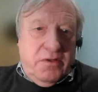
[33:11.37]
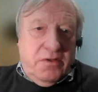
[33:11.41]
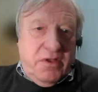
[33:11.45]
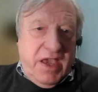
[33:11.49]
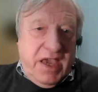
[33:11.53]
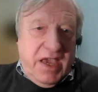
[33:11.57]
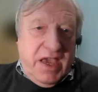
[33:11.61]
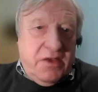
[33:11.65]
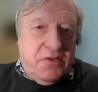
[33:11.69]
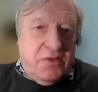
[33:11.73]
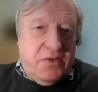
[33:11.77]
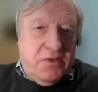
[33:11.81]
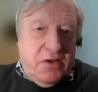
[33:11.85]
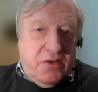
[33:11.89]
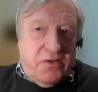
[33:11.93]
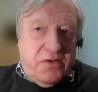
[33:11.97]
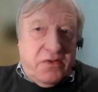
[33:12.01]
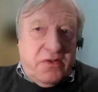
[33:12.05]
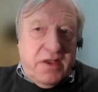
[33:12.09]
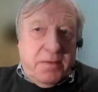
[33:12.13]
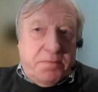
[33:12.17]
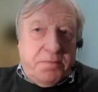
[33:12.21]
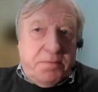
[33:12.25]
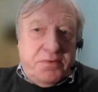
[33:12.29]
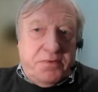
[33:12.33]
take this
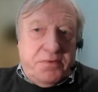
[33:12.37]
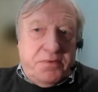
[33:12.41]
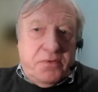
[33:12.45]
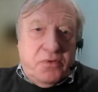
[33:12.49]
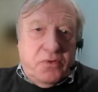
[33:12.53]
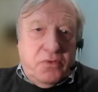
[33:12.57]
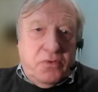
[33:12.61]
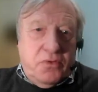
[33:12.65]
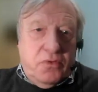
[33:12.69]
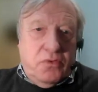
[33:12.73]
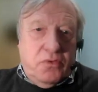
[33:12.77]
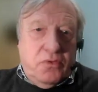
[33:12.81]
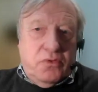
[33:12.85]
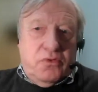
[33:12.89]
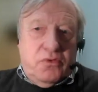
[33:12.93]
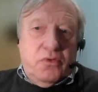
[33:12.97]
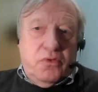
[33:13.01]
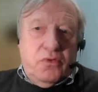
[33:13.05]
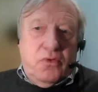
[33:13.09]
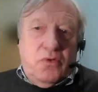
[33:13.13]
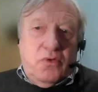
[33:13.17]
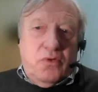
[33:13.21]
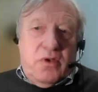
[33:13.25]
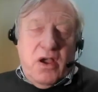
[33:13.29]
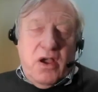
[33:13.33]
step to
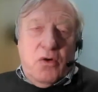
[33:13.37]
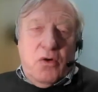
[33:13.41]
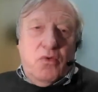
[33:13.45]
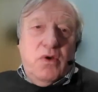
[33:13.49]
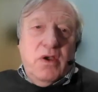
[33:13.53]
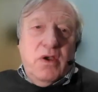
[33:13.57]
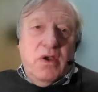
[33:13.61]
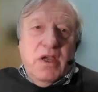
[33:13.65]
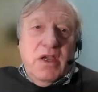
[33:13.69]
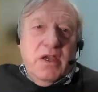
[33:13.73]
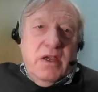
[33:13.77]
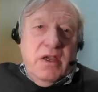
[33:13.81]
go